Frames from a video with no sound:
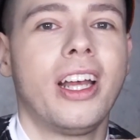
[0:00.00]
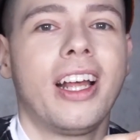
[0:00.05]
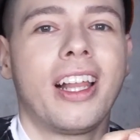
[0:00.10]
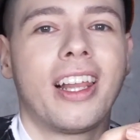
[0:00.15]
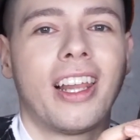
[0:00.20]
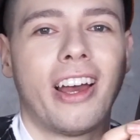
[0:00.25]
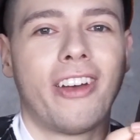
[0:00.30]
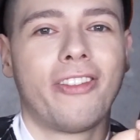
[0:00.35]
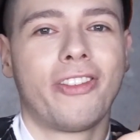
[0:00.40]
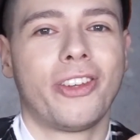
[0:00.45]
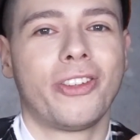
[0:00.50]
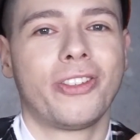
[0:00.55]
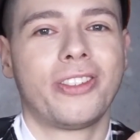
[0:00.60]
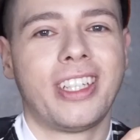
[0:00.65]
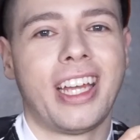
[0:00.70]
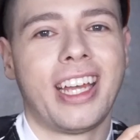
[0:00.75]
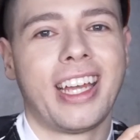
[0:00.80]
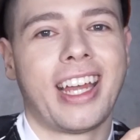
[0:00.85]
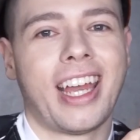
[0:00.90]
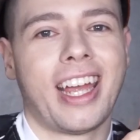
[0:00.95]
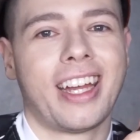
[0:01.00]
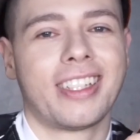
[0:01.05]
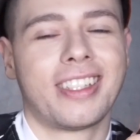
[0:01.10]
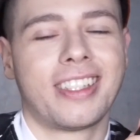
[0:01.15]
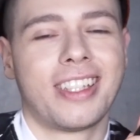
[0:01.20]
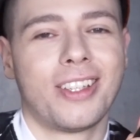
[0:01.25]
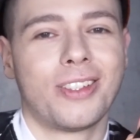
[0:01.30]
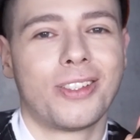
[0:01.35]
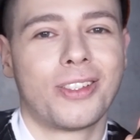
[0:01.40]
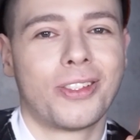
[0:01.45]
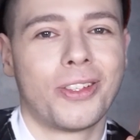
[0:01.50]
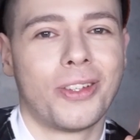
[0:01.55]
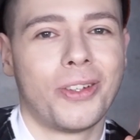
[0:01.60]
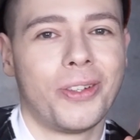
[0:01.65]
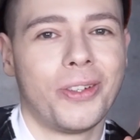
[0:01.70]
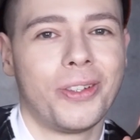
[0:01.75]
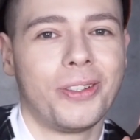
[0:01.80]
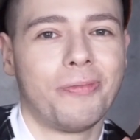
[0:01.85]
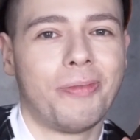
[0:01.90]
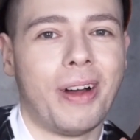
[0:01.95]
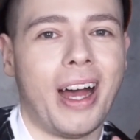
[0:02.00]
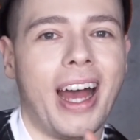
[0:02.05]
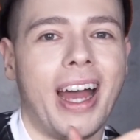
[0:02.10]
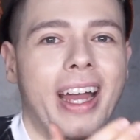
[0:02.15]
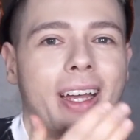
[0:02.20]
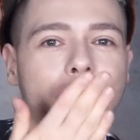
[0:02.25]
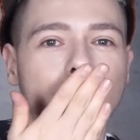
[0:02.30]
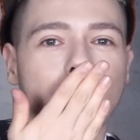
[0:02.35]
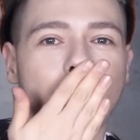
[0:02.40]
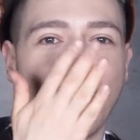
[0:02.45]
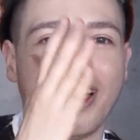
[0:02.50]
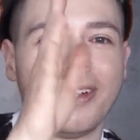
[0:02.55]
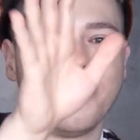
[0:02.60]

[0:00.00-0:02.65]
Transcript: Love you, take care, see you soon, bye. Mwah.